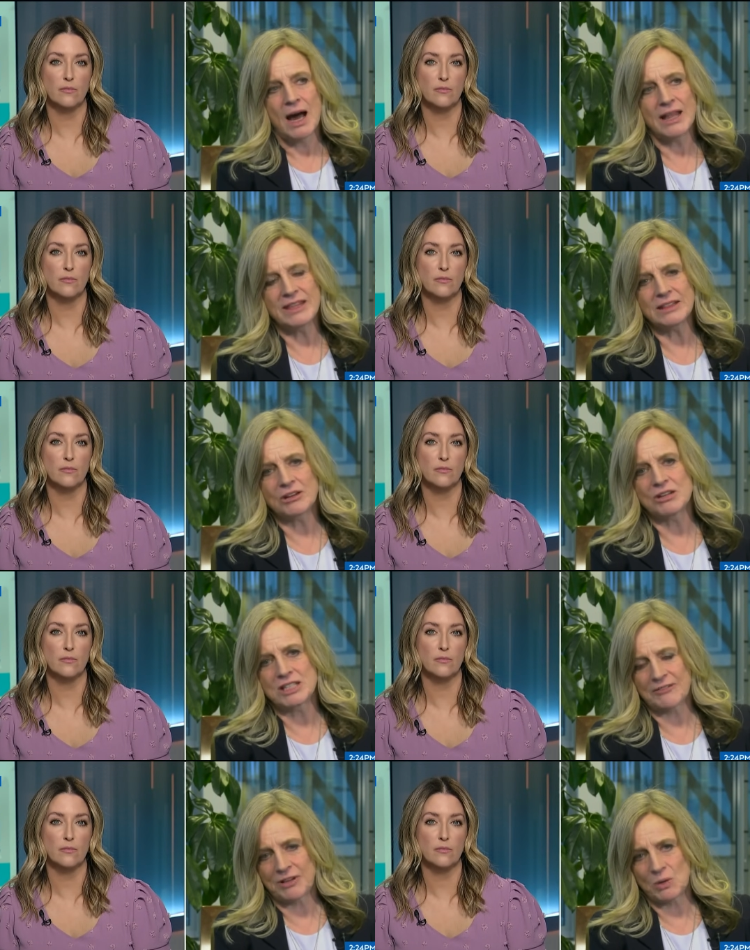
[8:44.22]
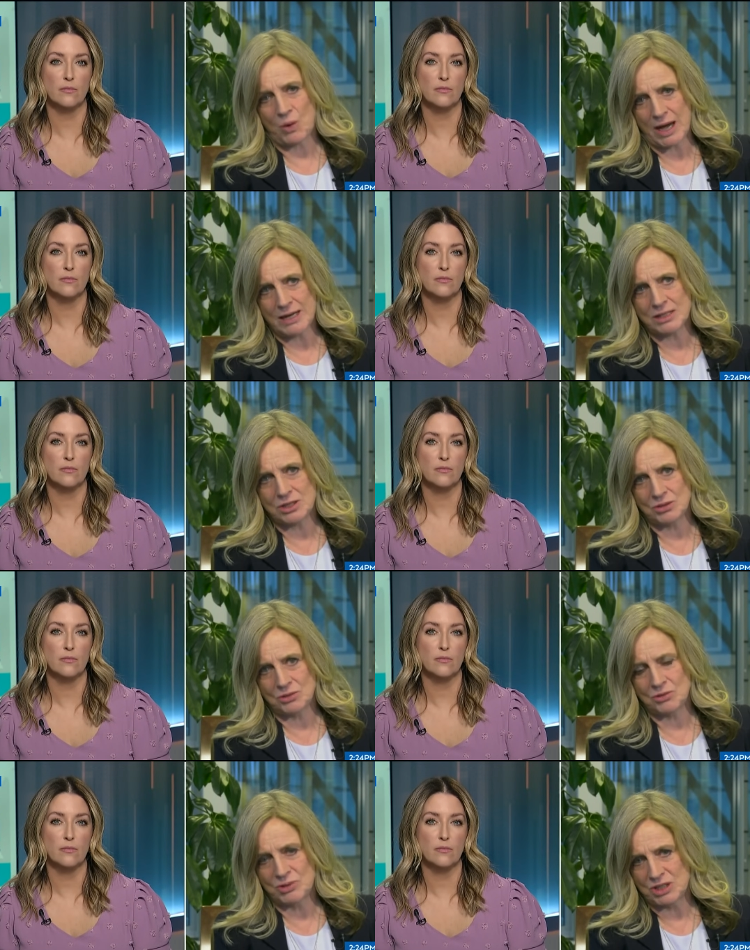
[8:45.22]
Speaker 1: I think there are different ways
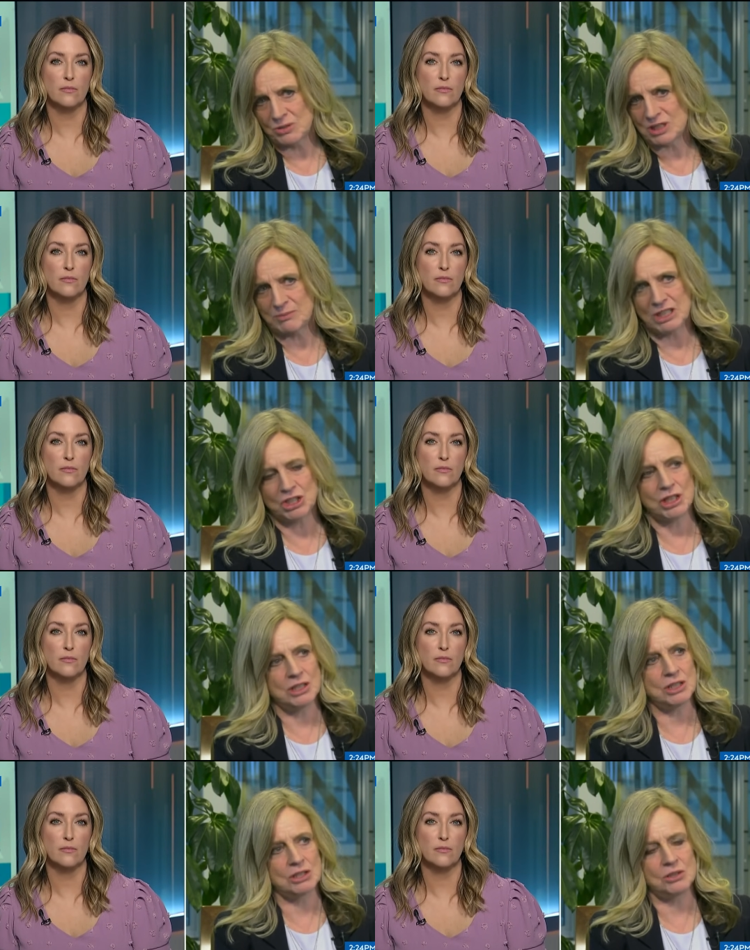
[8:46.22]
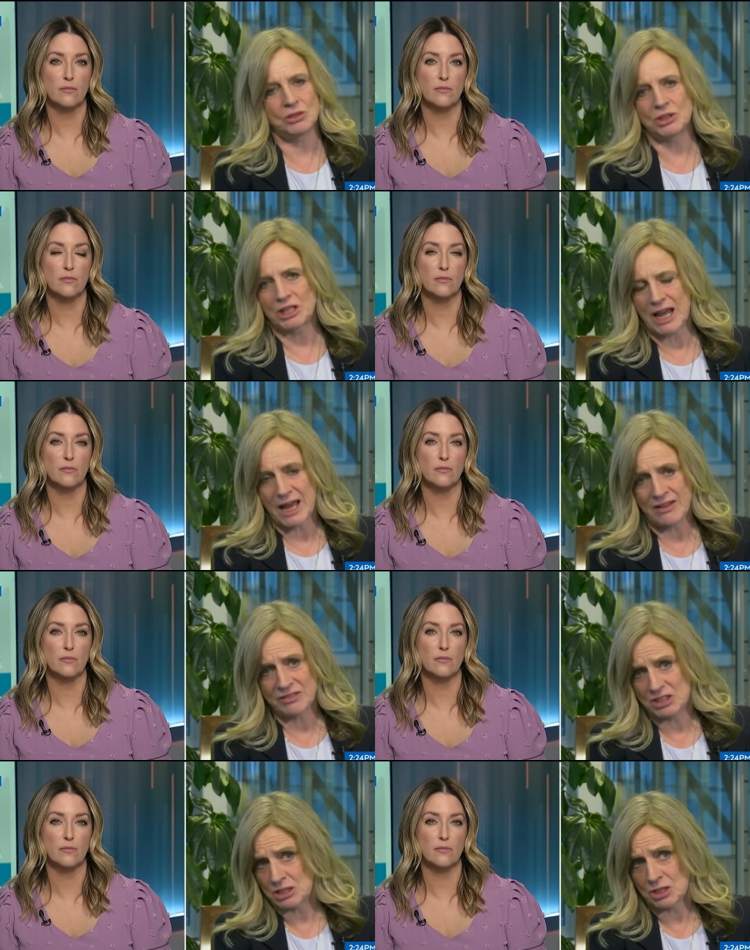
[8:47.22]
to reduce emissions. You know, you can
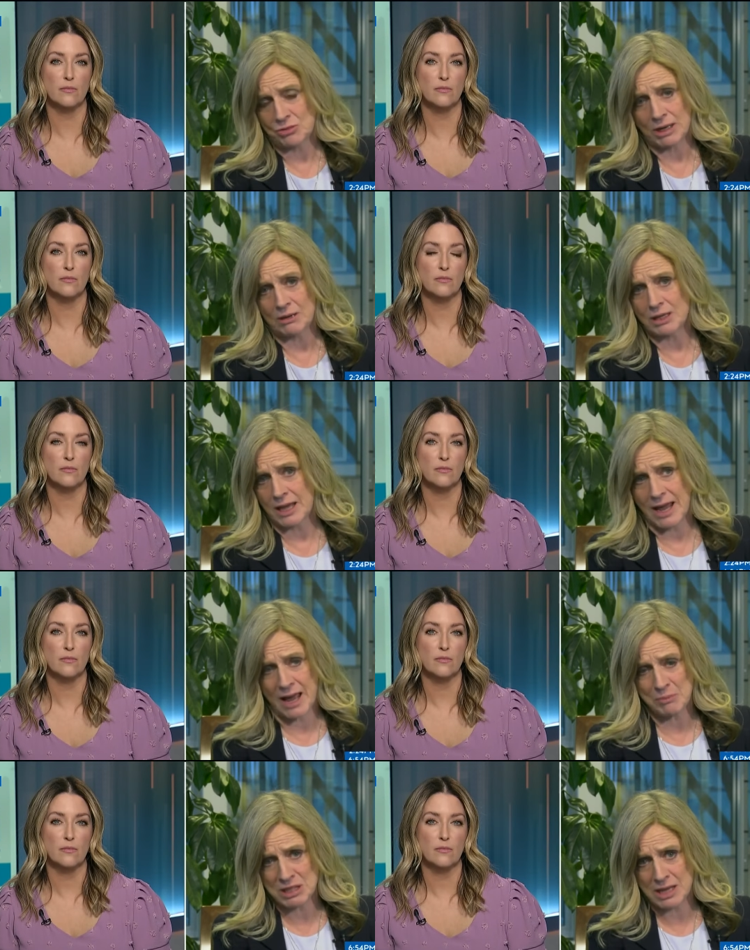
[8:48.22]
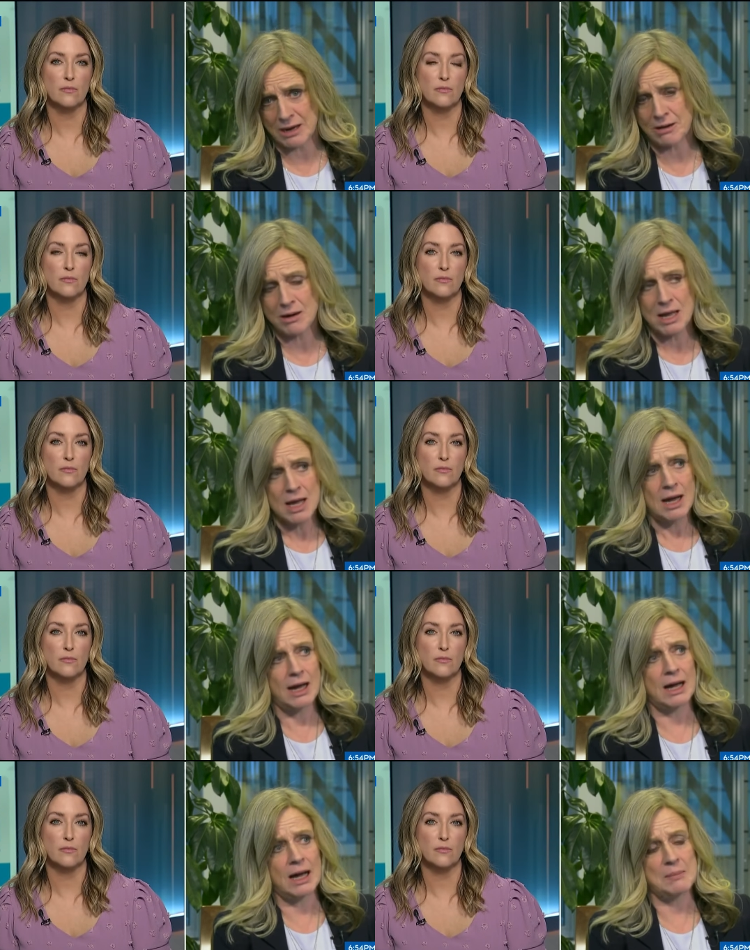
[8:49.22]
have just straight on caps there.
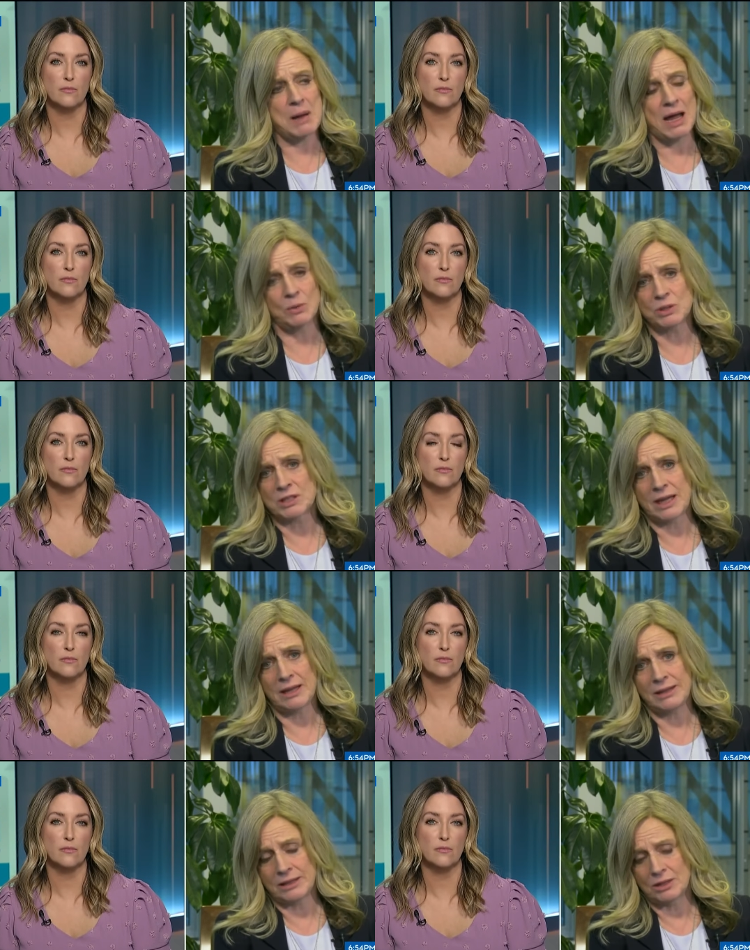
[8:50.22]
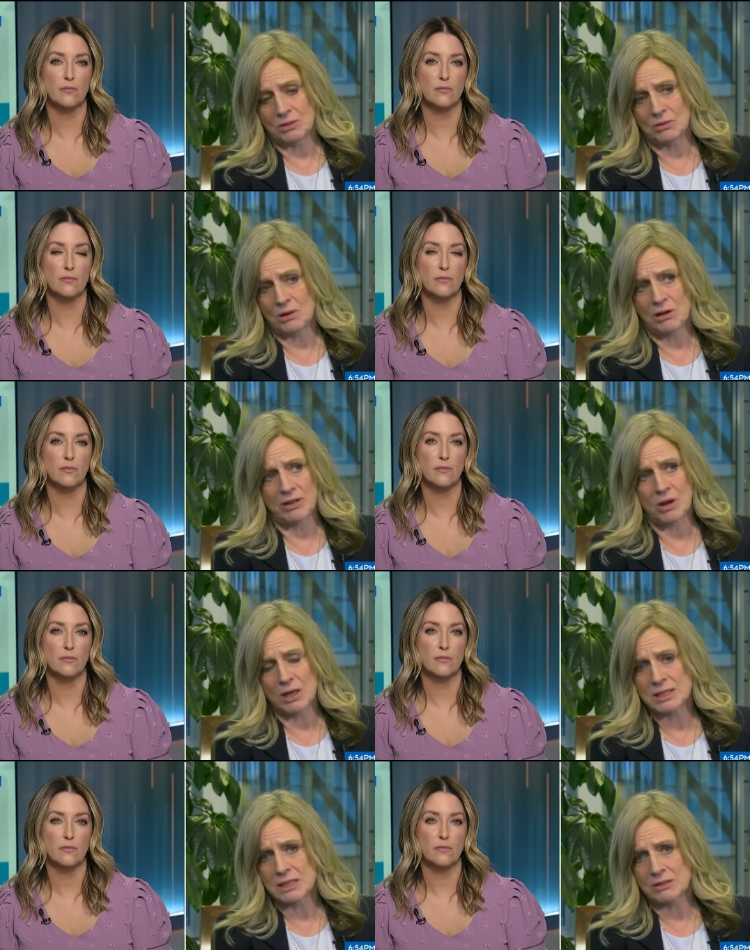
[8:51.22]
Um, I will say, you know,
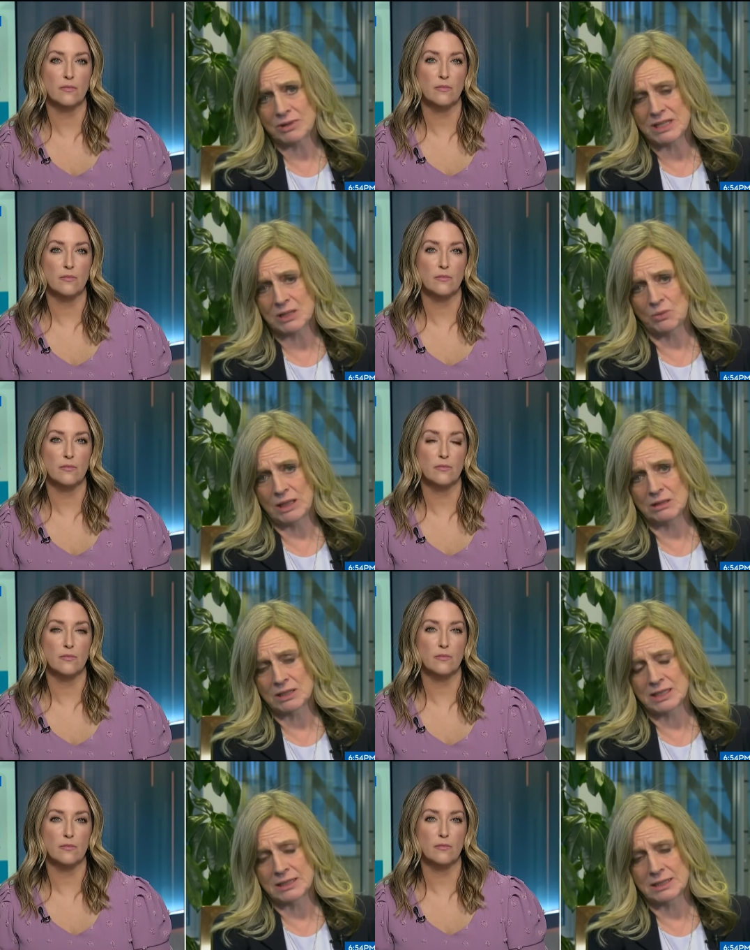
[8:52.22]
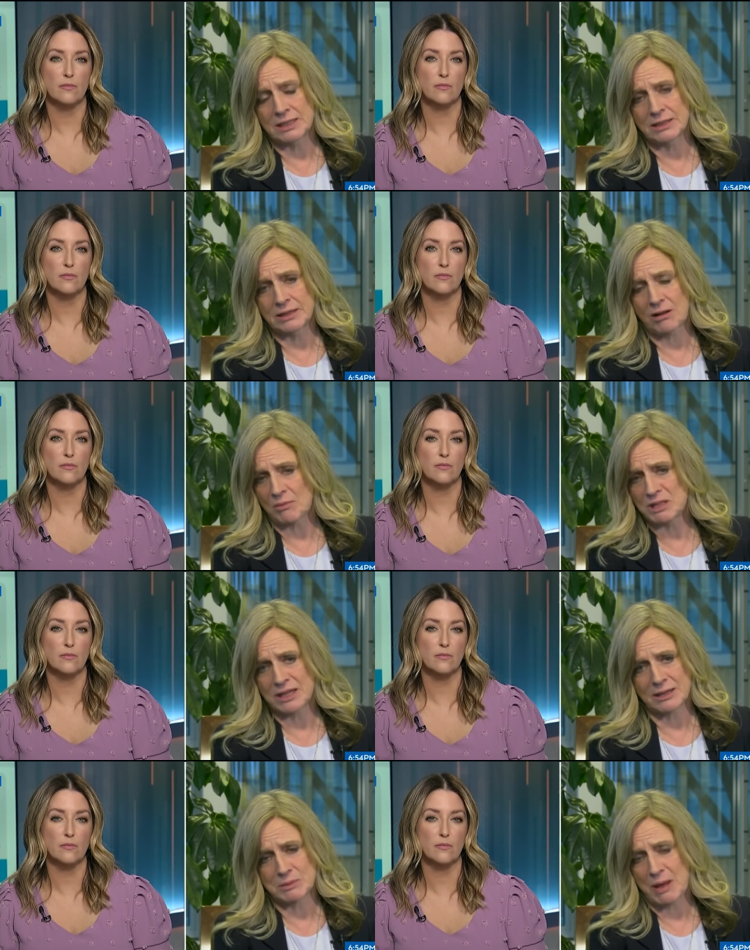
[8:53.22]
honestly, the reason we looked at uh, the carbon
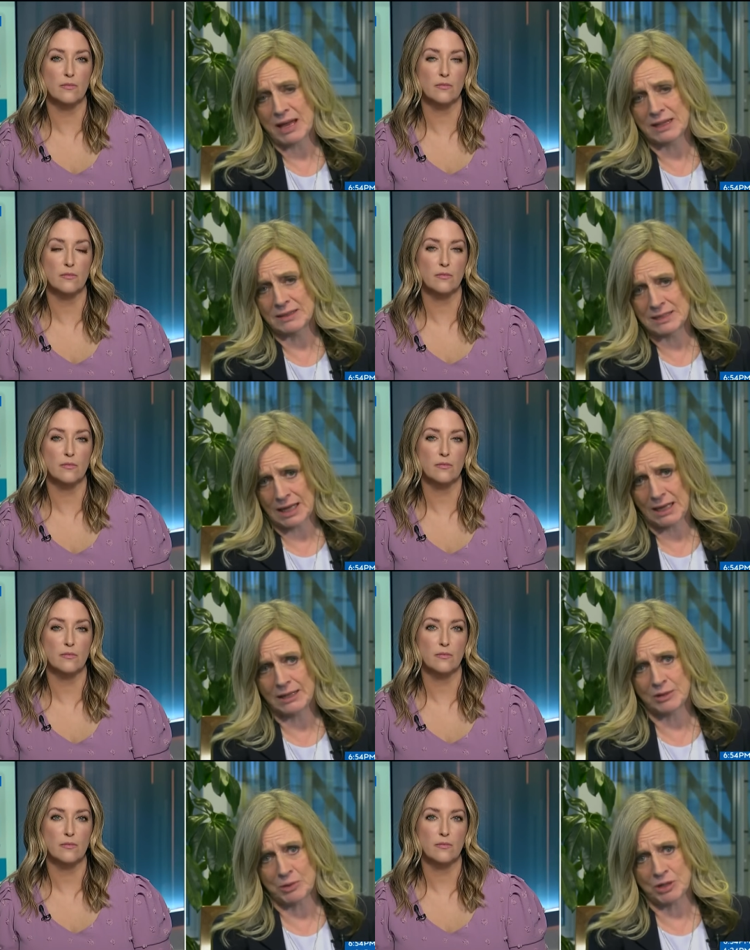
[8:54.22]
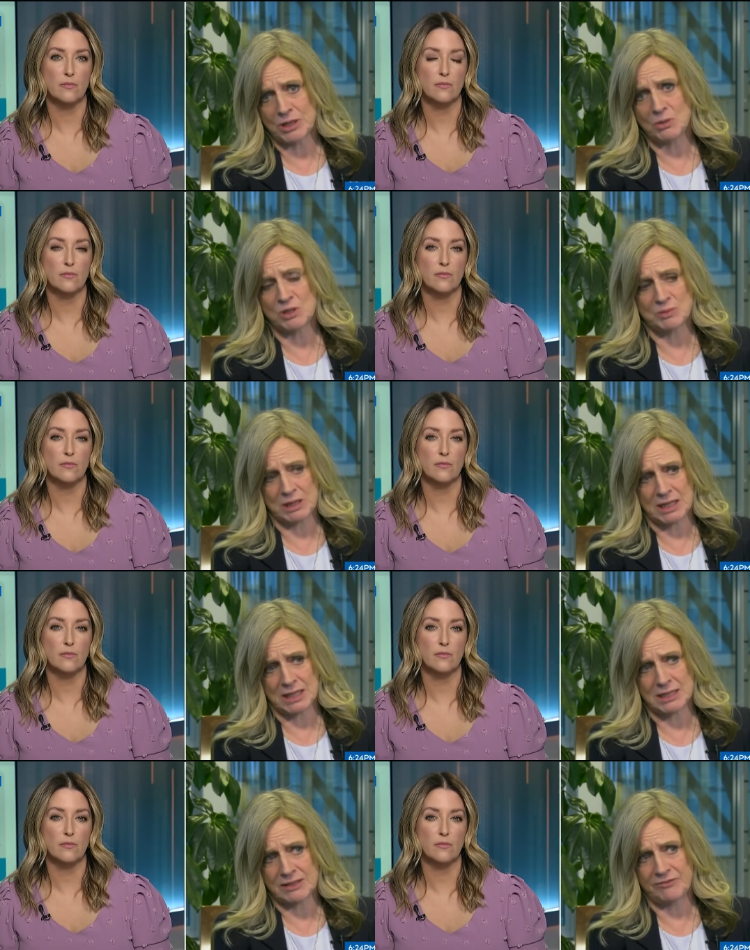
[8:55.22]
tax back in the day in Alberta was
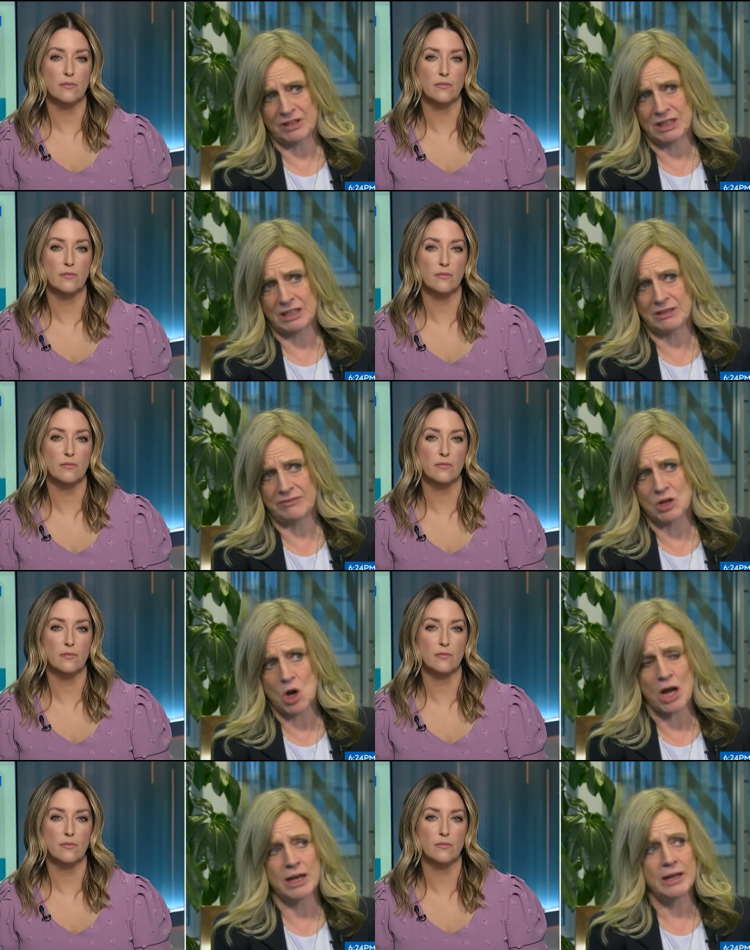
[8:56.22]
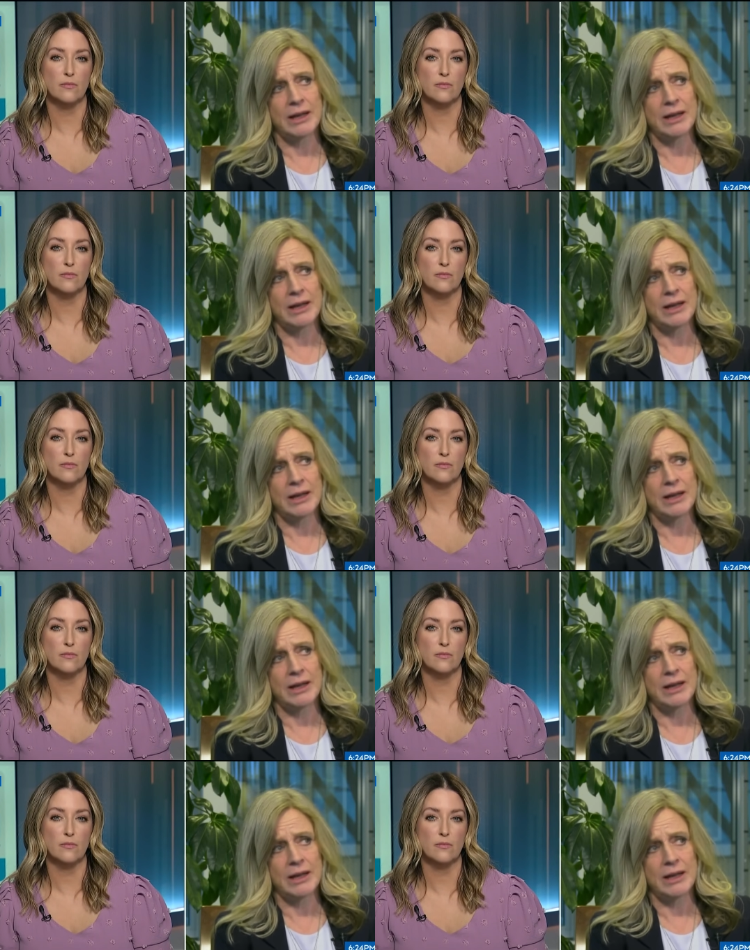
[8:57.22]
because if, if not